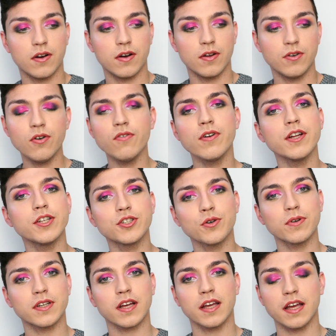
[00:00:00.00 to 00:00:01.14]
not really sure
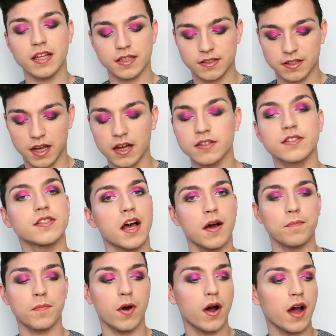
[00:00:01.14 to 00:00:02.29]
what it does to
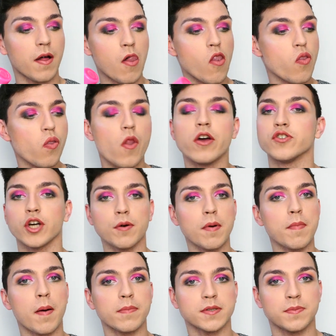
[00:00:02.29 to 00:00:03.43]
my... So I got my
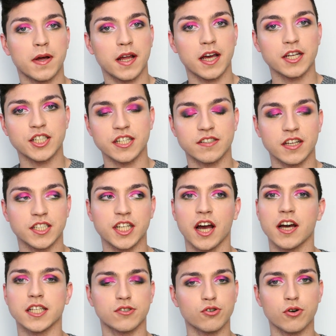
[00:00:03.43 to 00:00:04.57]
mum to smell it and she said,
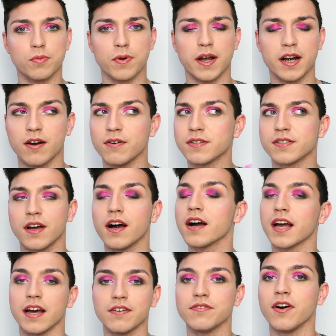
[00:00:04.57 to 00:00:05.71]
yeah, it's strawberry, and I was like,
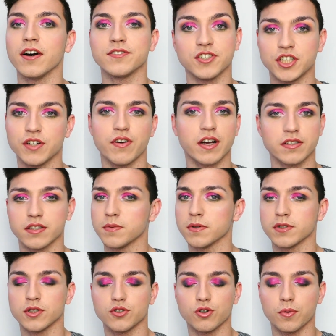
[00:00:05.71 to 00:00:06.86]
okay, fine, so she reckons it smells
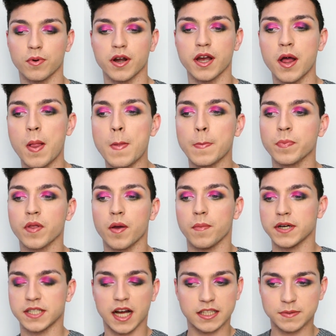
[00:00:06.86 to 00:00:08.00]
like strawberry. My
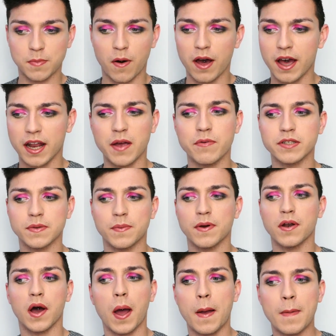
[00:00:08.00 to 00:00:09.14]
dad smelled it and he was a bit
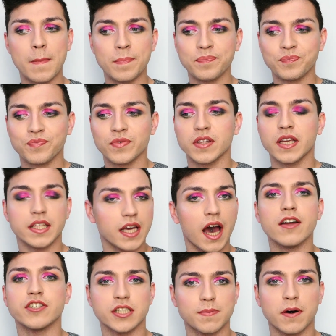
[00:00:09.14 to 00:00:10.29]
like, yeah,
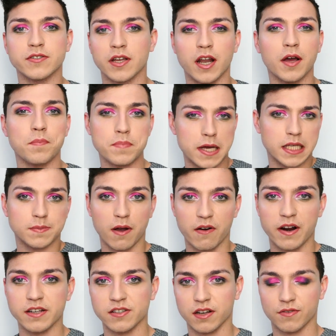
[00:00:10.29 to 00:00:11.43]
it just smells like mixed
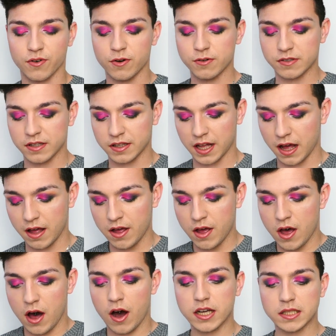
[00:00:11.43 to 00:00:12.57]
berries, like fruits and that.
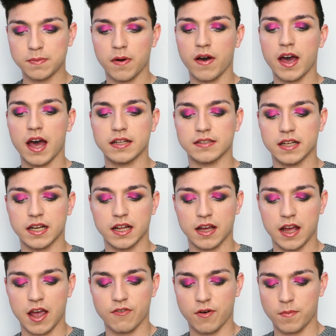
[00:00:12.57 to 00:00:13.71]
I smelled it and said
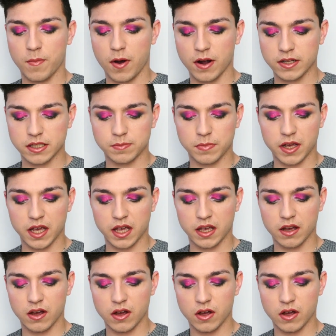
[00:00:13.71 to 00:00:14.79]
it reminds me